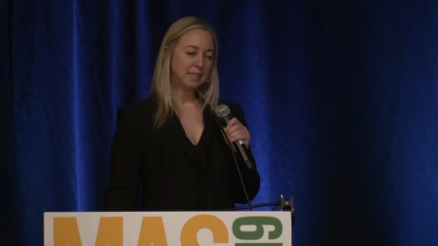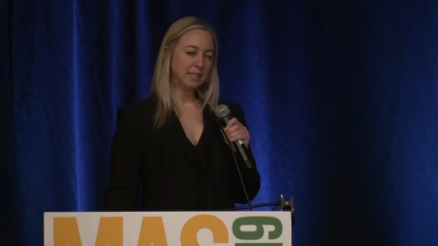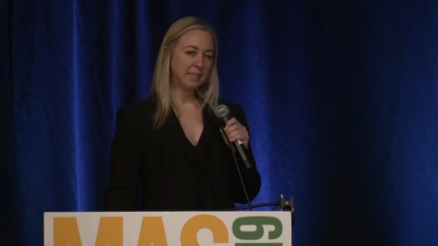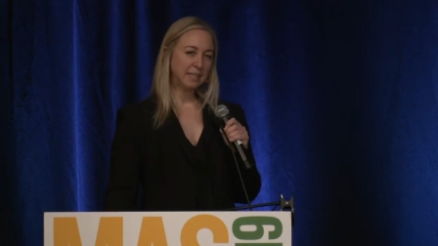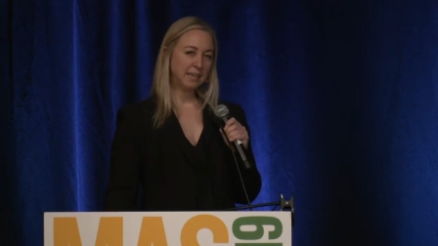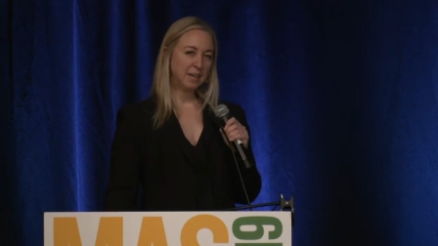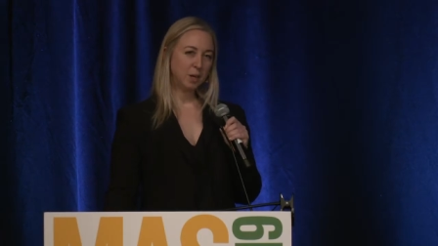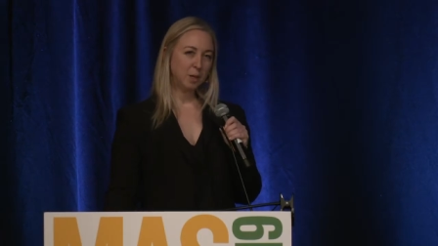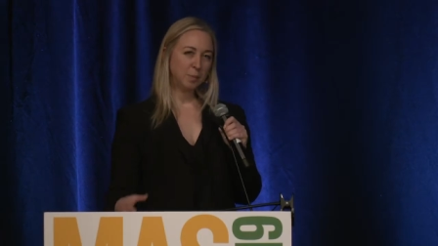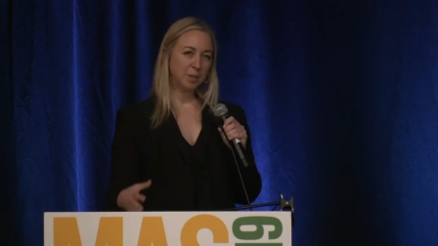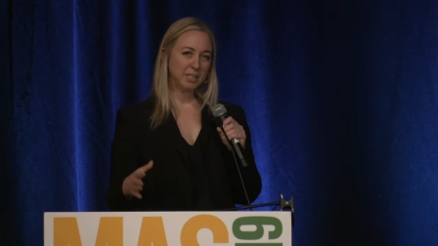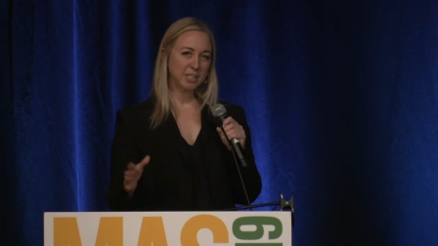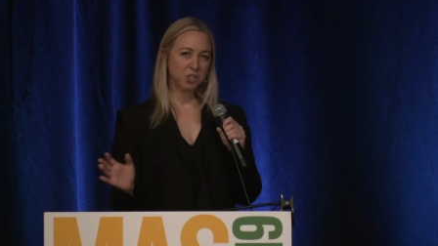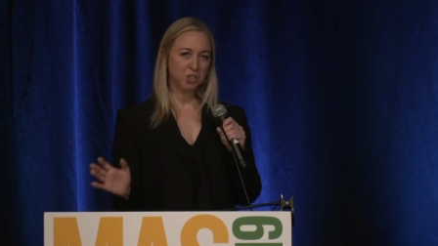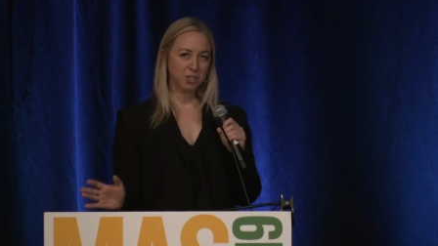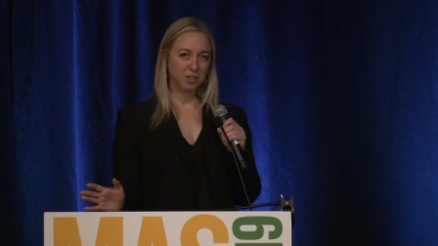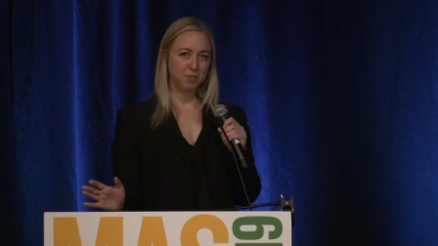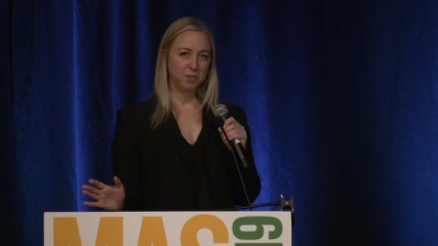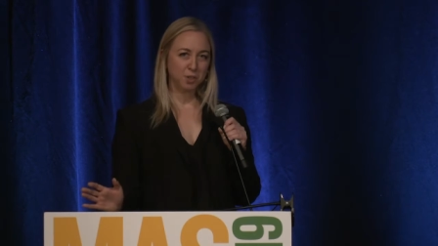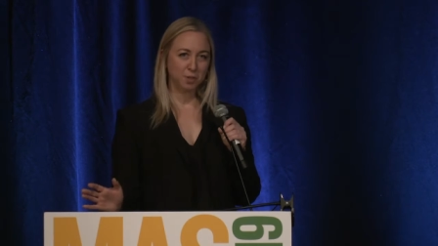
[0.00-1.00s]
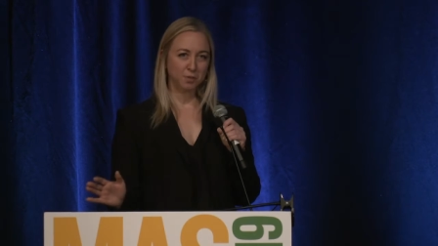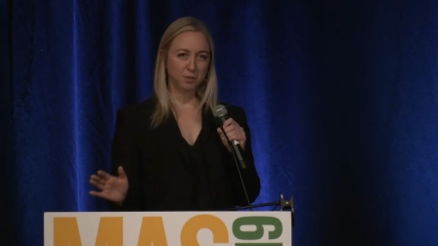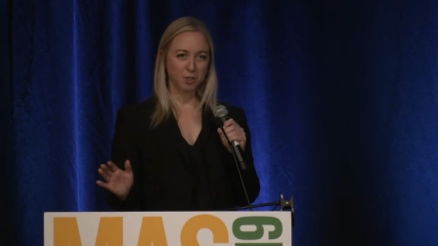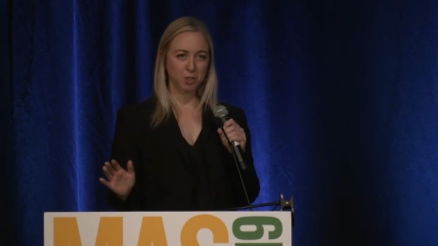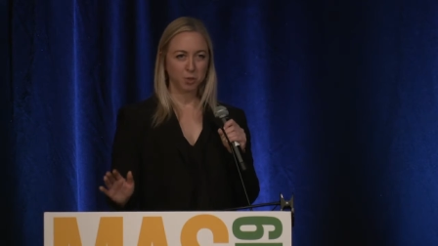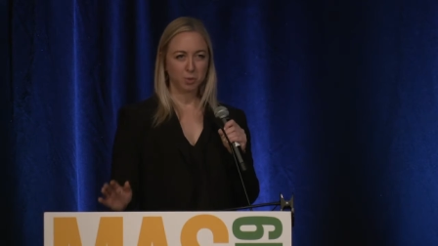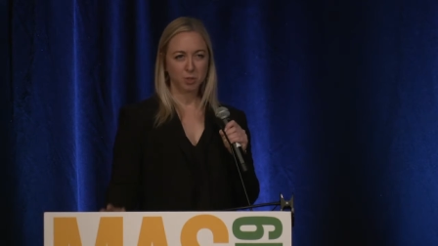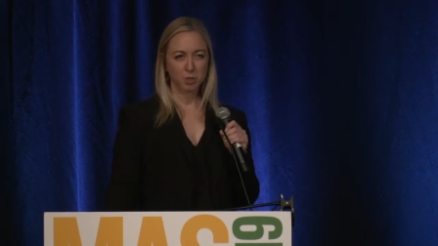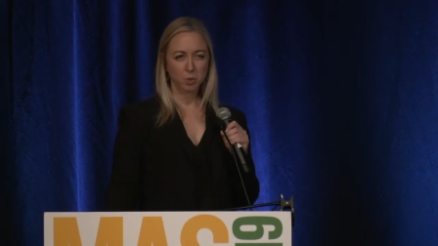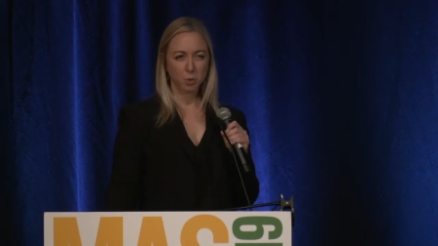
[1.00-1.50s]
And now I'm going to shift over
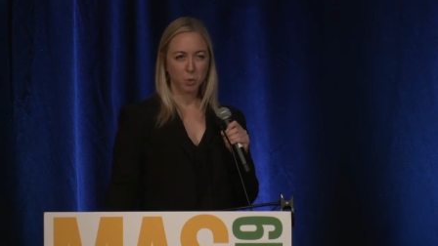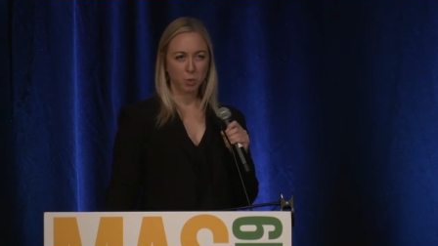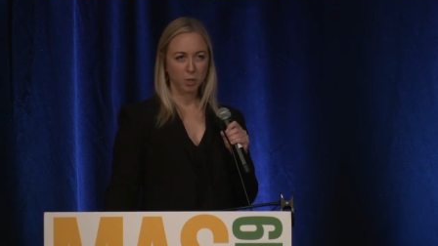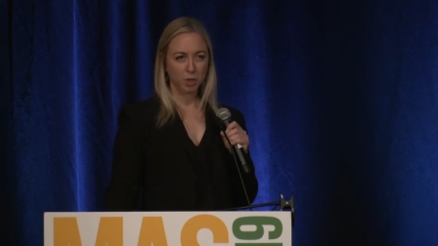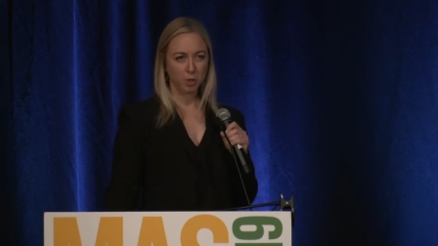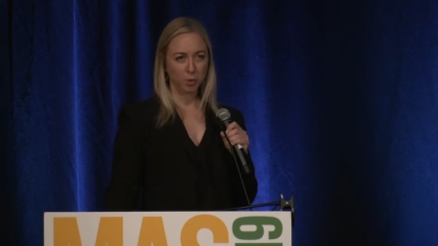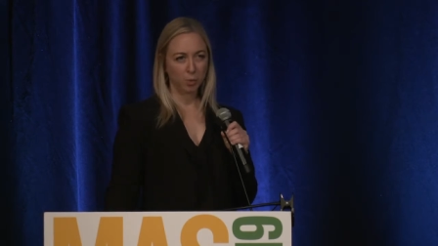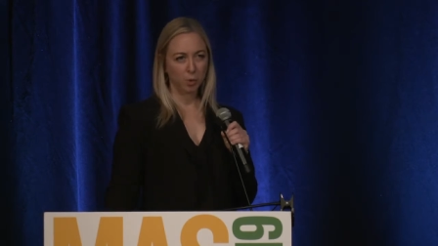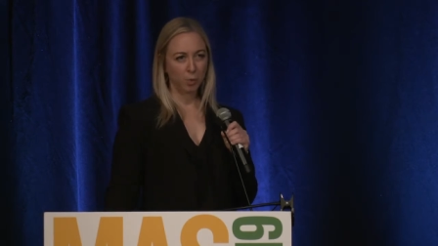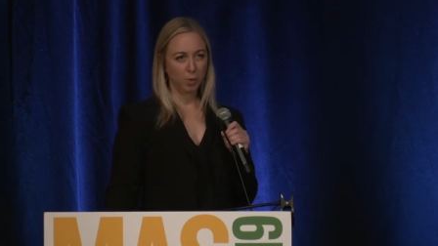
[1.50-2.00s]
to a school that we're